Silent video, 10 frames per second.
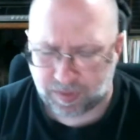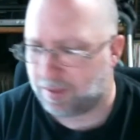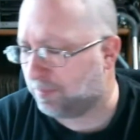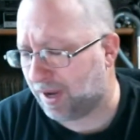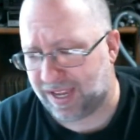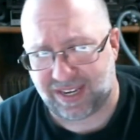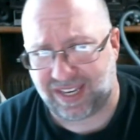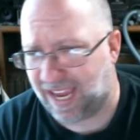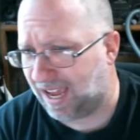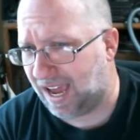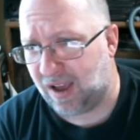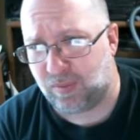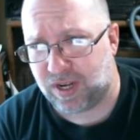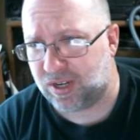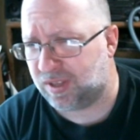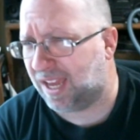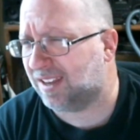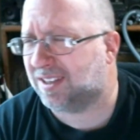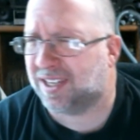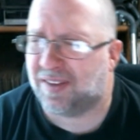but yeah, I wouldn't do that.
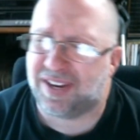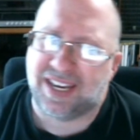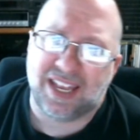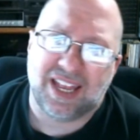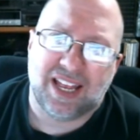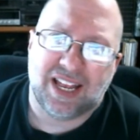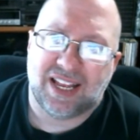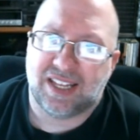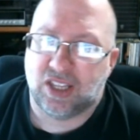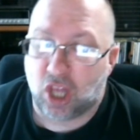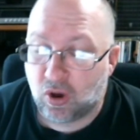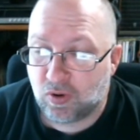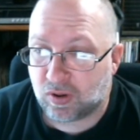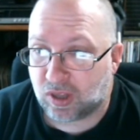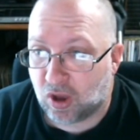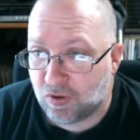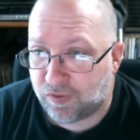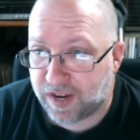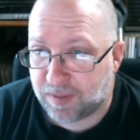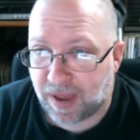So, I mean, low
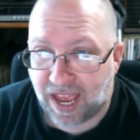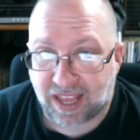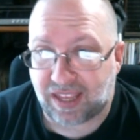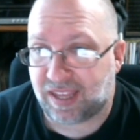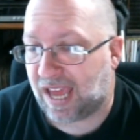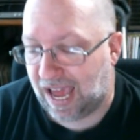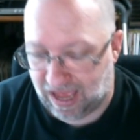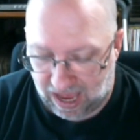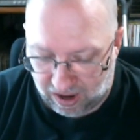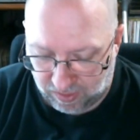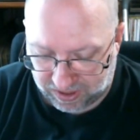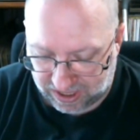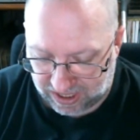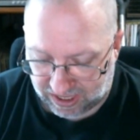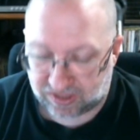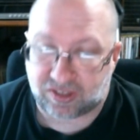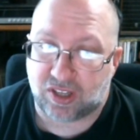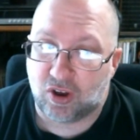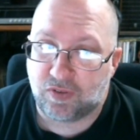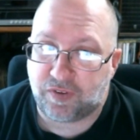feedback. I always say this:
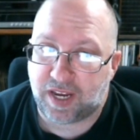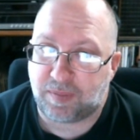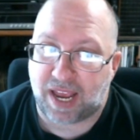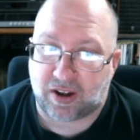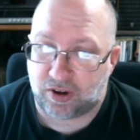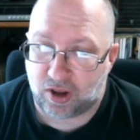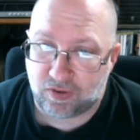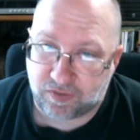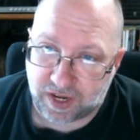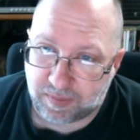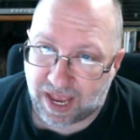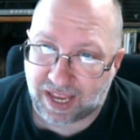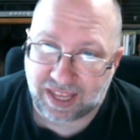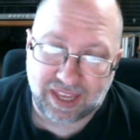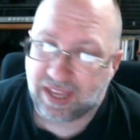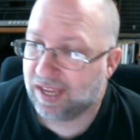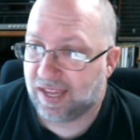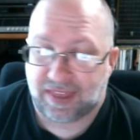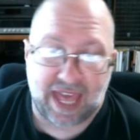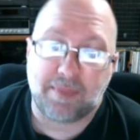low feedback or no feedback.
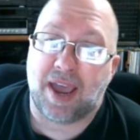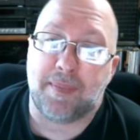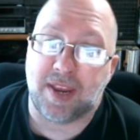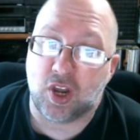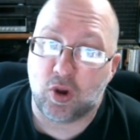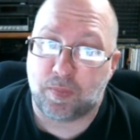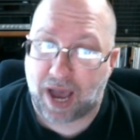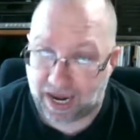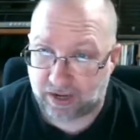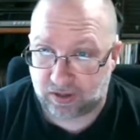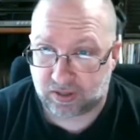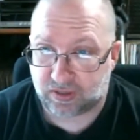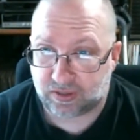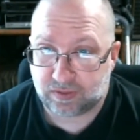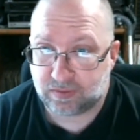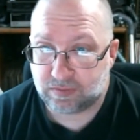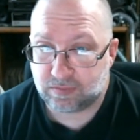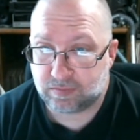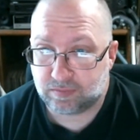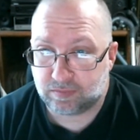That might be new buyers.
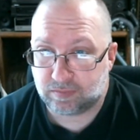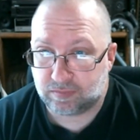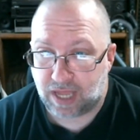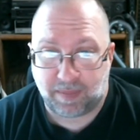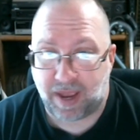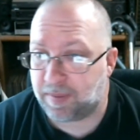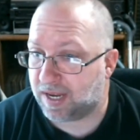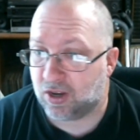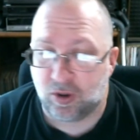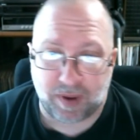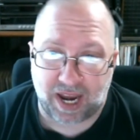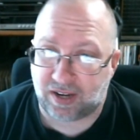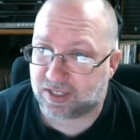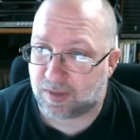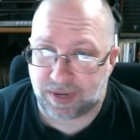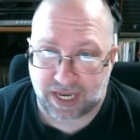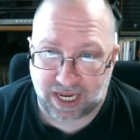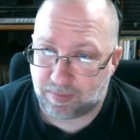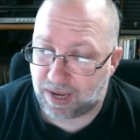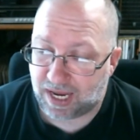That might be new buyers coming to
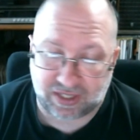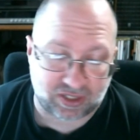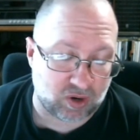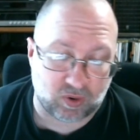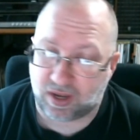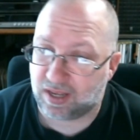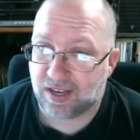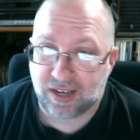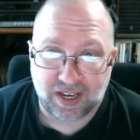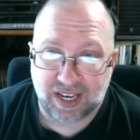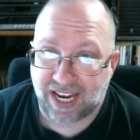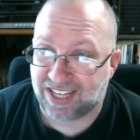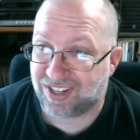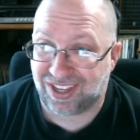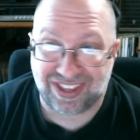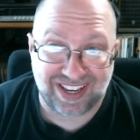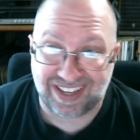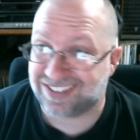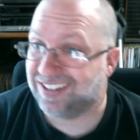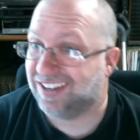eBay. So it's like this: